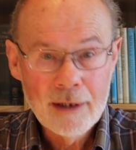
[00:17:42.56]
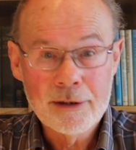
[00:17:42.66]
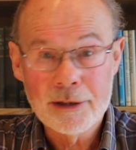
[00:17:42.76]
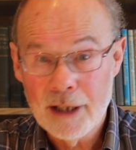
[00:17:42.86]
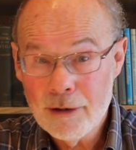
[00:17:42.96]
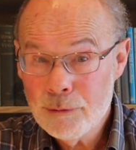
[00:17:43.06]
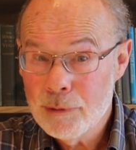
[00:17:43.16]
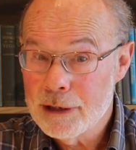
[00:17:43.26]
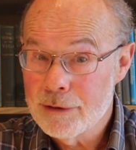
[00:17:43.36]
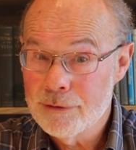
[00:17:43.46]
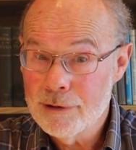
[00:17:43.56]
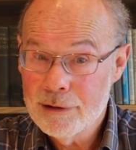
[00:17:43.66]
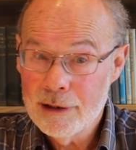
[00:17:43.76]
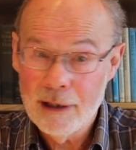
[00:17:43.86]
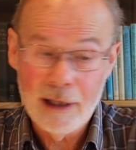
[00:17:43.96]
There's the other way of
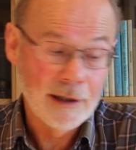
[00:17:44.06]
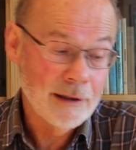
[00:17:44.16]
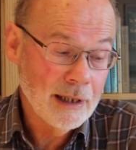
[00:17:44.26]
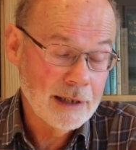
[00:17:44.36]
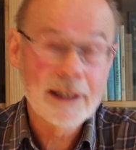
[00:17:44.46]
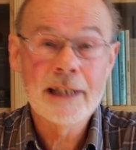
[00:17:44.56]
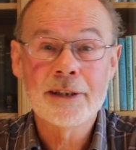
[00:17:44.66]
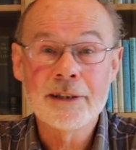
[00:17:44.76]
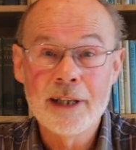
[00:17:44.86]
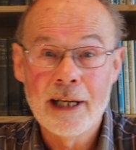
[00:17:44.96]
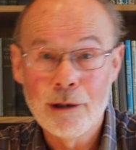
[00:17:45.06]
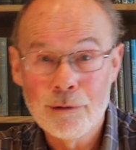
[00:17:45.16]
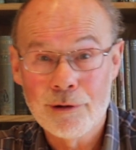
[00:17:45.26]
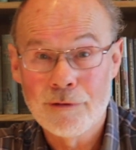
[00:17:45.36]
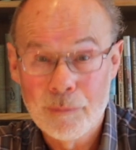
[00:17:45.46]
assessing the
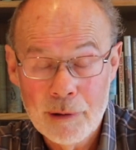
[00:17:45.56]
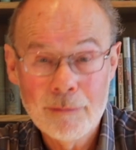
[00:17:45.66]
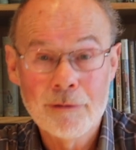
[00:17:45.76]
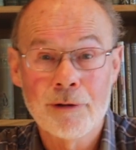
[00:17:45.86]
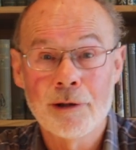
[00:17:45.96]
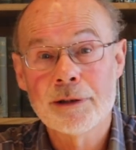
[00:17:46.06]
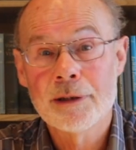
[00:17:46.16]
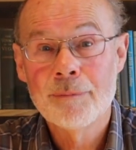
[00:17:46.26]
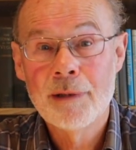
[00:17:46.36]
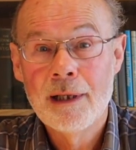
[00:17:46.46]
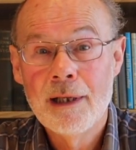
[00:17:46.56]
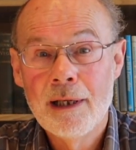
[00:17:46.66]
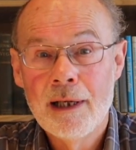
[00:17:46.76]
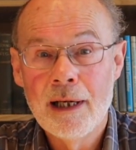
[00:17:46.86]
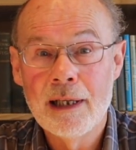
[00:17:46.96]
health of the permafrost.
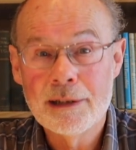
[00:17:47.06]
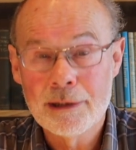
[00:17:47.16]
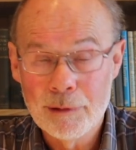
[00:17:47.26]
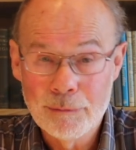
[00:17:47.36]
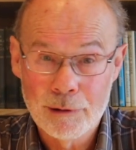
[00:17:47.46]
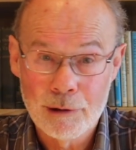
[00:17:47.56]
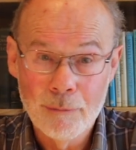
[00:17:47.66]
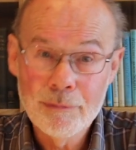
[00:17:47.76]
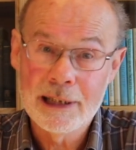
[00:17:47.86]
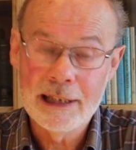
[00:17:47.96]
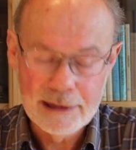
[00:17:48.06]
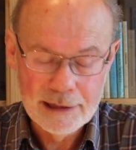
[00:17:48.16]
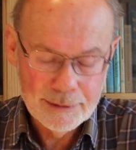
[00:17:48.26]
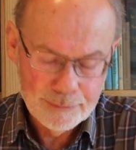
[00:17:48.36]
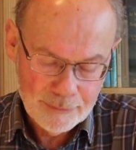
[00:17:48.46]
Is a bit more
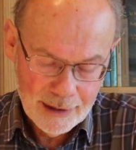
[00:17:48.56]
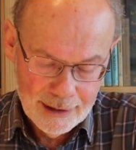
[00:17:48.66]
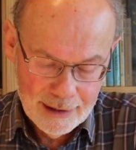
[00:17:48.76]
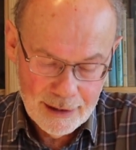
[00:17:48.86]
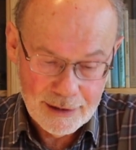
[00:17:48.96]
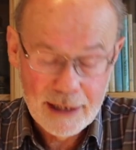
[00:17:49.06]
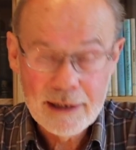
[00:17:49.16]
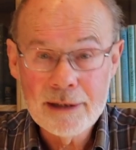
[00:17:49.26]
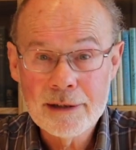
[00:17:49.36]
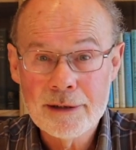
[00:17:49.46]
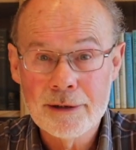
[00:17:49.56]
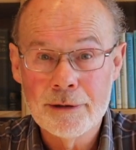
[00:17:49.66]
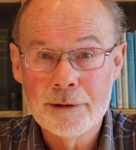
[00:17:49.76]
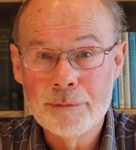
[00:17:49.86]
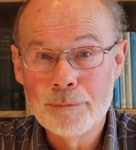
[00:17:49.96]
complicated, and that is
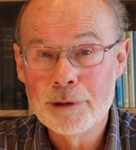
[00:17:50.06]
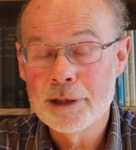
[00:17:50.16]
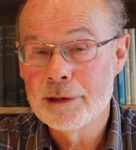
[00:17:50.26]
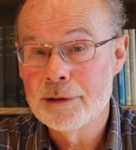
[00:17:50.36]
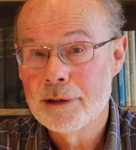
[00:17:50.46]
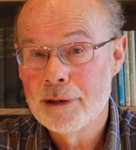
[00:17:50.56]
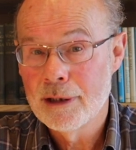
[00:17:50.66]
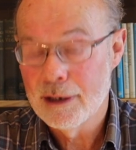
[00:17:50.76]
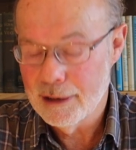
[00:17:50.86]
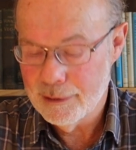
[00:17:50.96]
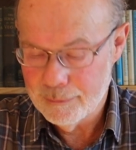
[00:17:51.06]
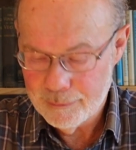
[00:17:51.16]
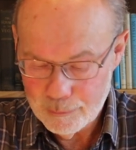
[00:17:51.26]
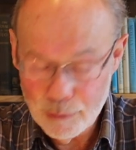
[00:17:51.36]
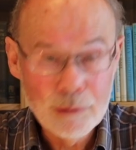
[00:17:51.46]
to put in
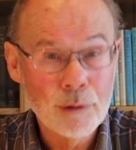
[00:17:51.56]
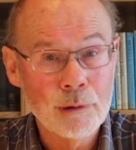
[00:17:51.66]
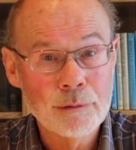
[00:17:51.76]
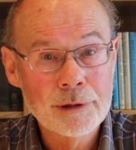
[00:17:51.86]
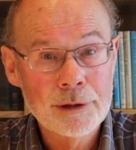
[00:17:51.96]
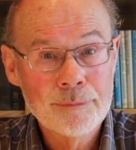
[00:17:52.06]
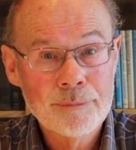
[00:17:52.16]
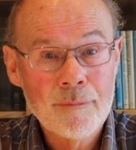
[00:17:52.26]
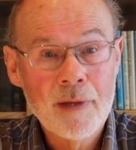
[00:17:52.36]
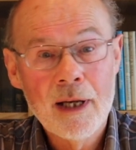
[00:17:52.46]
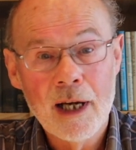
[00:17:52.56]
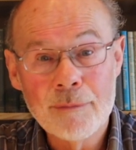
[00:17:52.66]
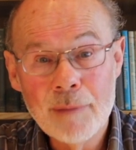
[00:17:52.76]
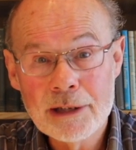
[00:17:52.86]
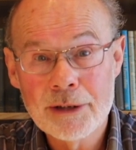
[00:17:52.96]
boreholes
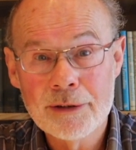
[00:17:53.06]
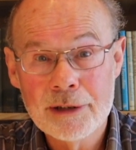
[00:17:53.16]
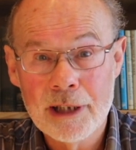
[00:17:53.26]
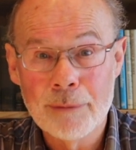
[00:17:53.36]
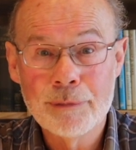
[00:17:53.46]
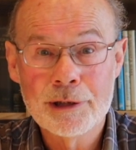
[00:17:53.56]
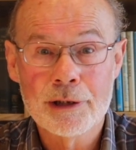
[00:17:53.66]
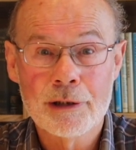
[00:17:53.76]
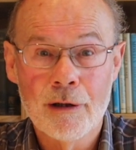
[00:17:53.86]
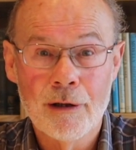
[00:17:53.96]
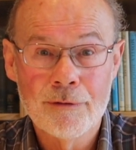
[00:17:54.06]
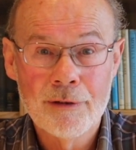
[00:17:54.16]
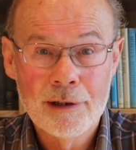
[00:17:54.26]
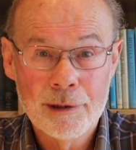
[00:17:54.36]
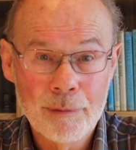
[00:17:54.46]
and measure the temperature
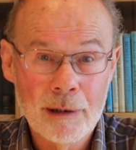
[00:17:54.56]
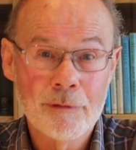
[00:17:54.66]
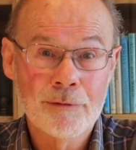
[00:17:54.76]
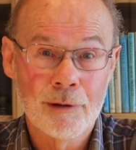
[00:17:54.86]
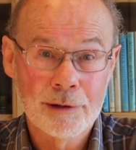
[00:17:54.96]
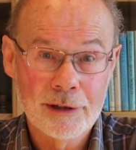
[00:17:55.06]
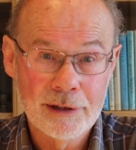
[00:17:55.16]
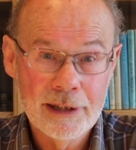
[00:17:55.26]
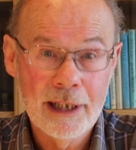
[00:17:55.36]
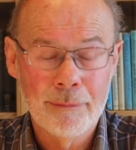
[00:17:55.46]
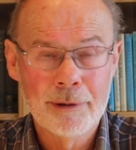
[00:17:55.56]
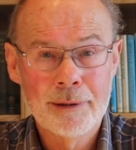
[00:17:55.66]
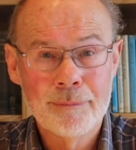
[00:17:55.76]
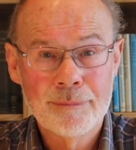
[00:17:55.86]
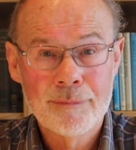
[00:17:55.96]
of the permafrost at depth.